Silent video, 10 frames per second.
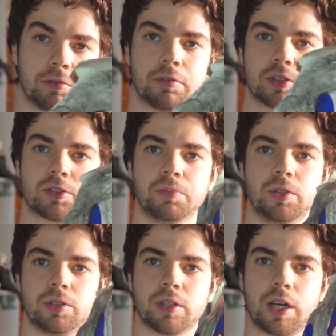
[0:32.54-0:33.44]
it was
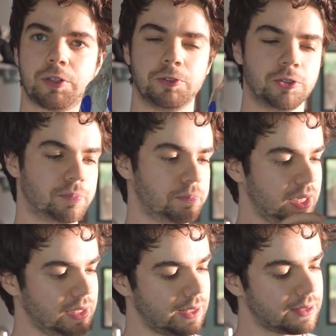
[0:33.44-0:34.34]
smooth, I could
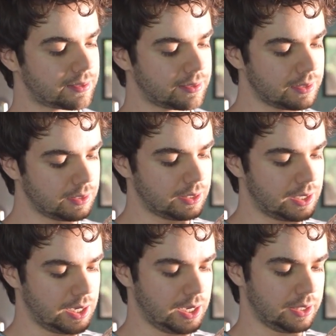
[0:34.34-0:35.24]
paint it.
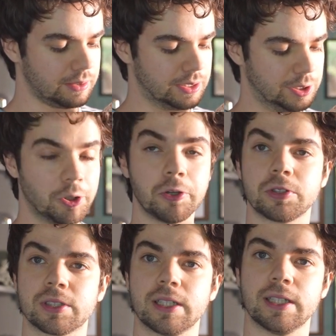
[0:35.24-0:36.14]
And the
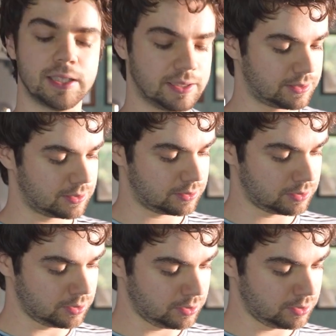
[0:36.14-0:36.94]
nose is...